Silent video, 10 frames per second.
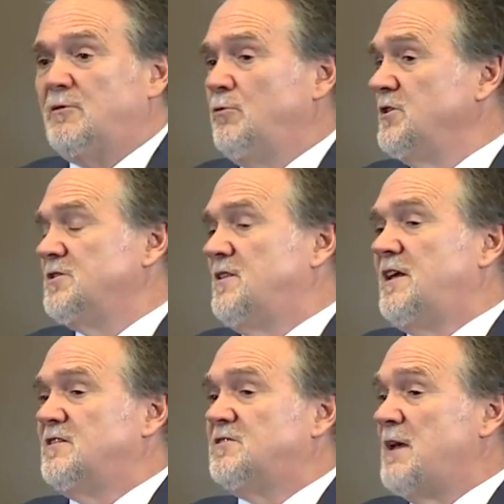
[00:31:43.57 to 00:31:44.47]
It wasn't
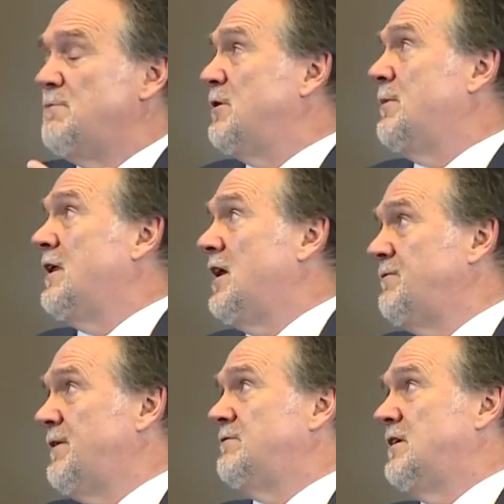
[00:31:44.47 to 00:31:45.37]
then a statement about
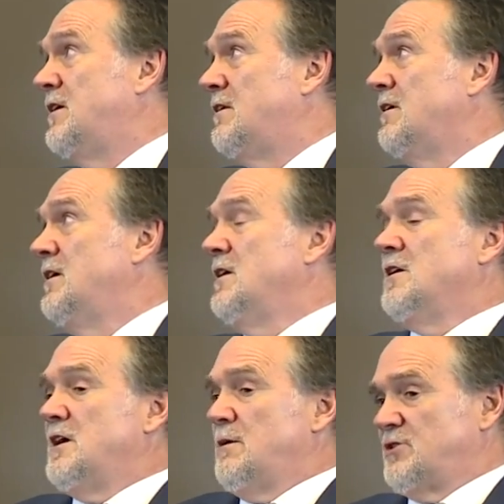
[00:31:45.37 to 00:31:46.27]
life after death.
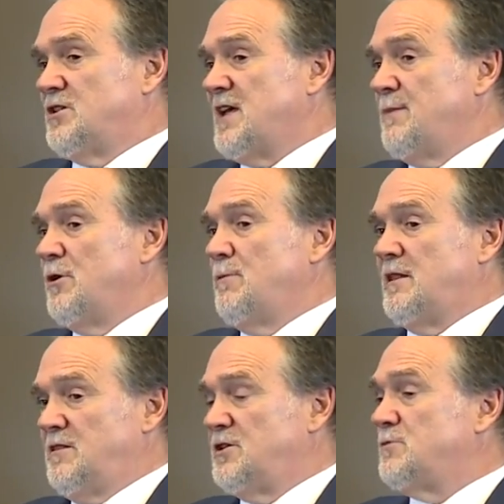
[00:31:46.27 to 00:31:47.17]
It was a statement
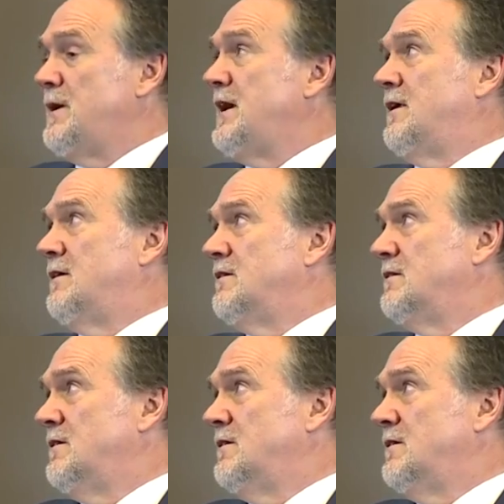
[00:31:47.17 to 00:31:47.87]
about this man.